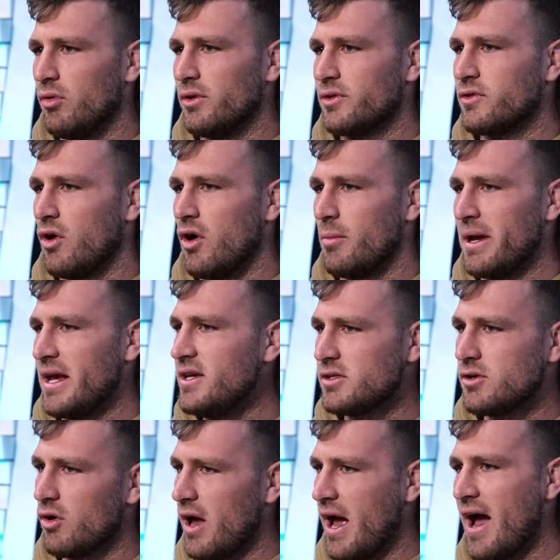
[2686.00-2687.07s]
the time. He's
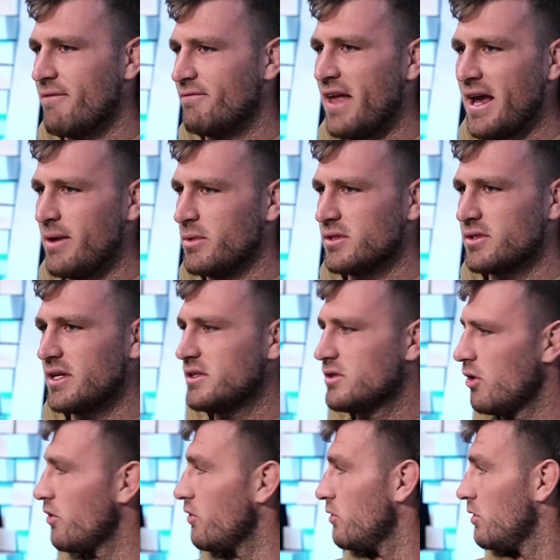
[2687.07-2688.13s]
got to have demons. He's got
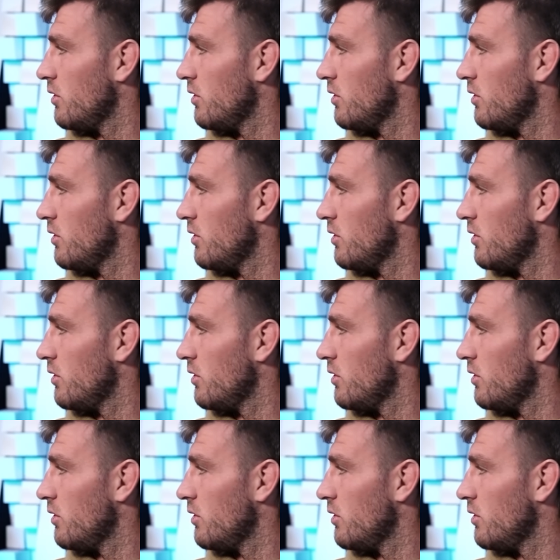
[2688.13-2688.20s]
to.